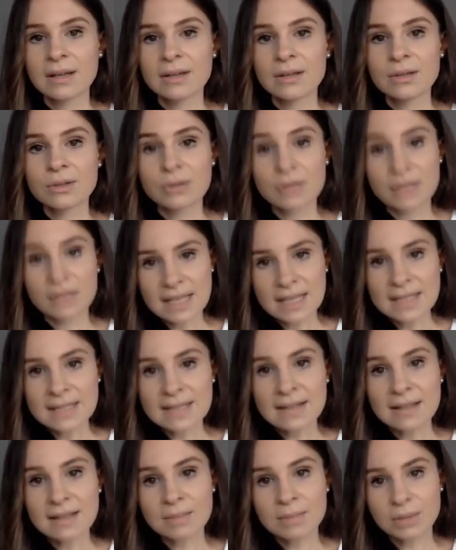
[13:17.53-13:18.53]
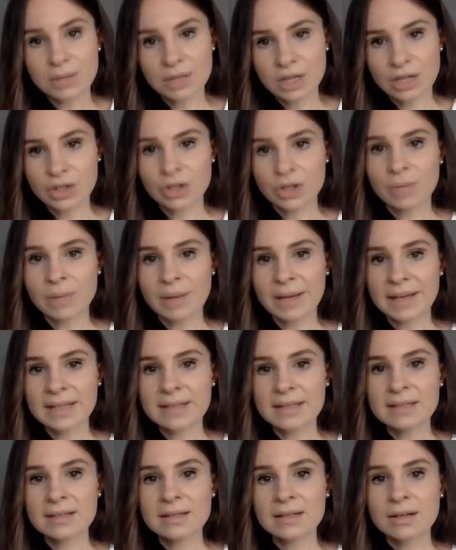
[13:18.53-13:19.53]
To assess this potential
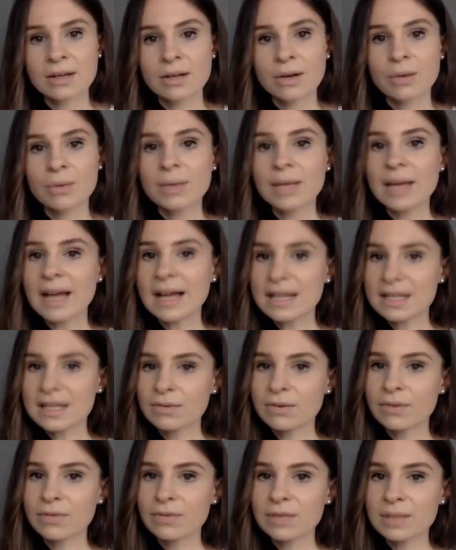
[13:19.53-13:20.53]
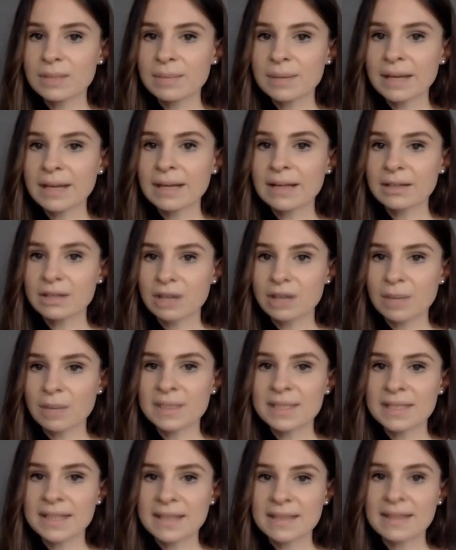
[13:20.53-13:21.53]
bias, we asked for feedback and
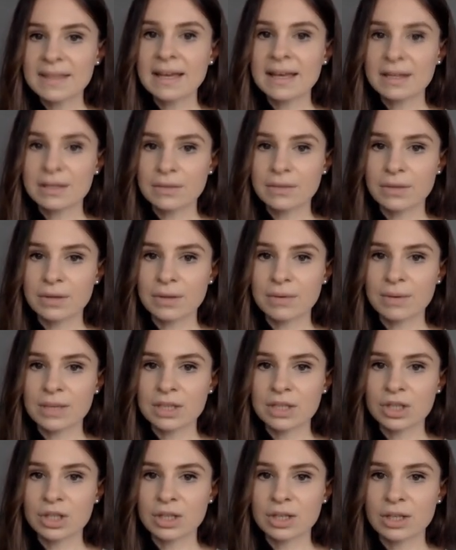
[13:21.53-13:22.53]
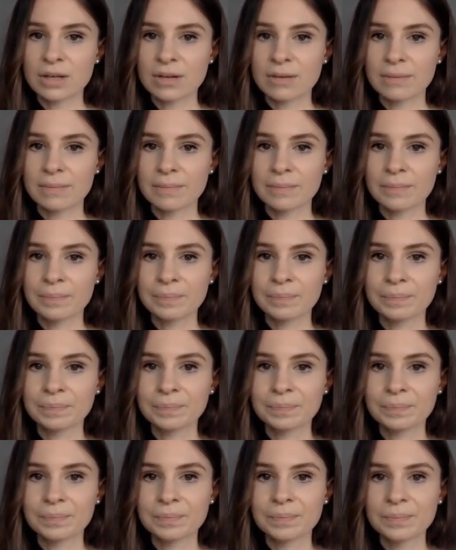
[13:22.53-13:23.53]
comments at the end of the questionnaire.
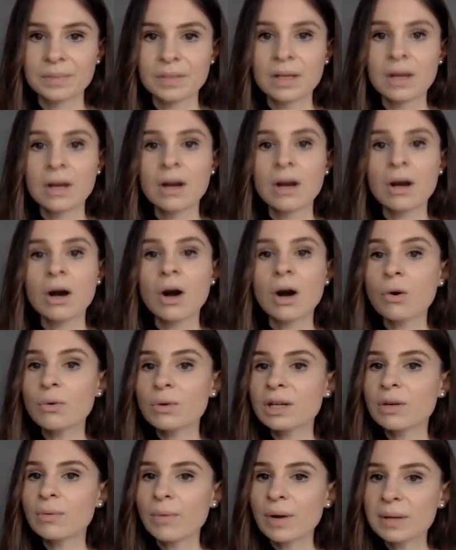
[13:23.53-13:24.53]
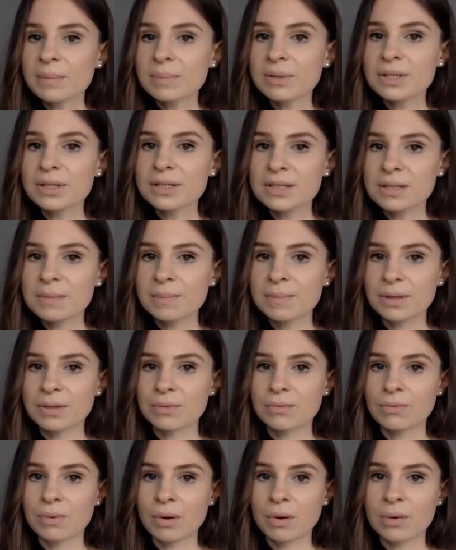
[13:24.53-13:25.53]
Only one
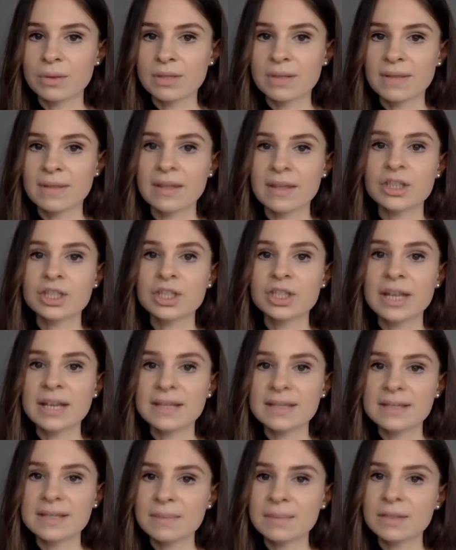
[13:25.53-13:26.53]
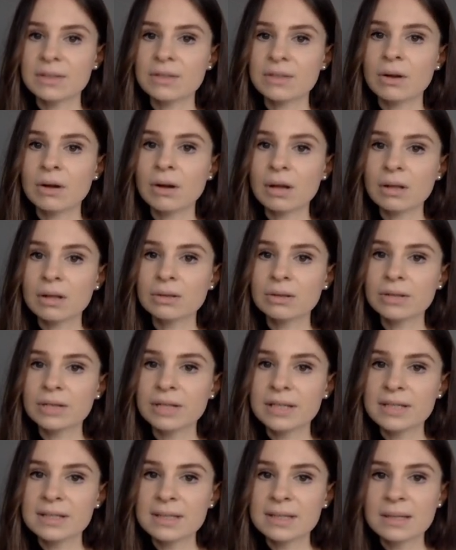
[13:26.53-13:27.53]
participant wrote that she accepted all
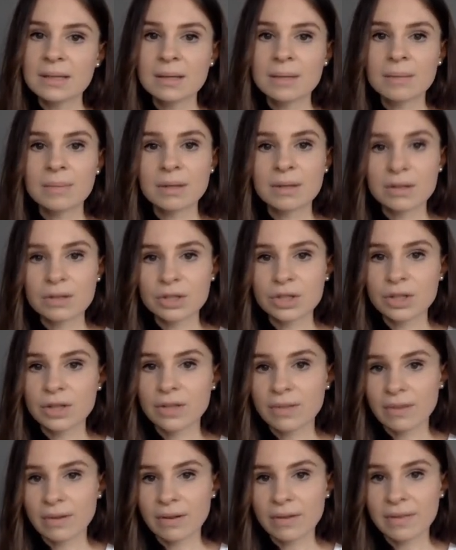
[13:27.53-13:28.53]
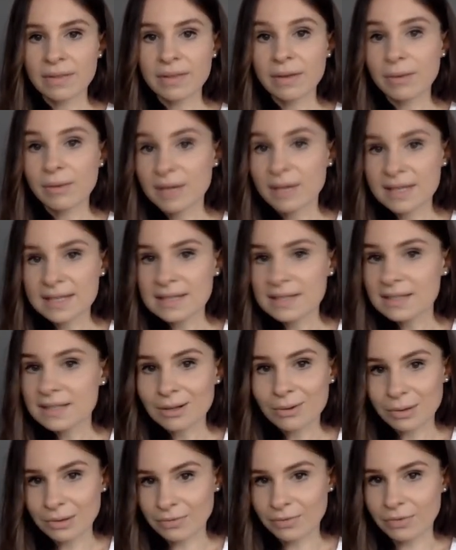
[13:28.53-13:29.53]
cookies because she thought they were
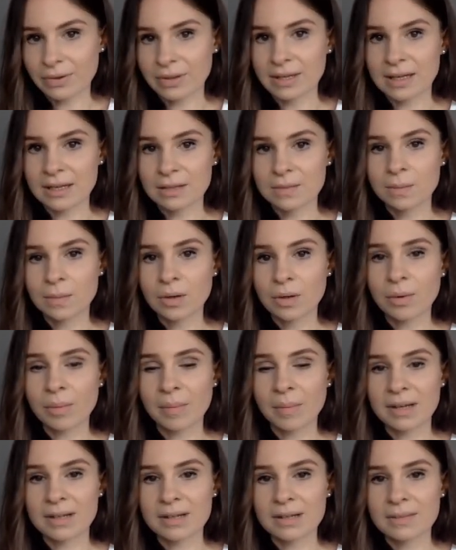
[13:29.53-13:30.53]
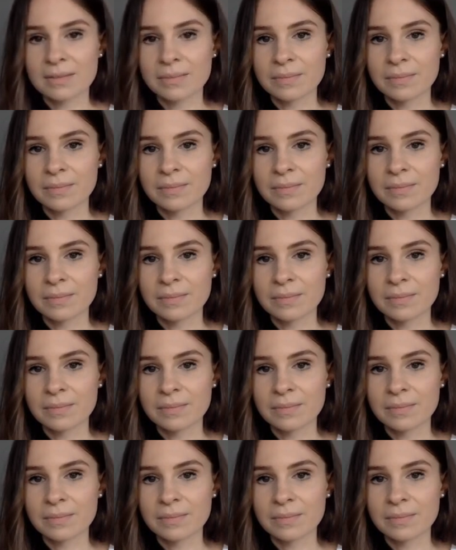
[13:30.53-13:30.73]
necessary for the experiment.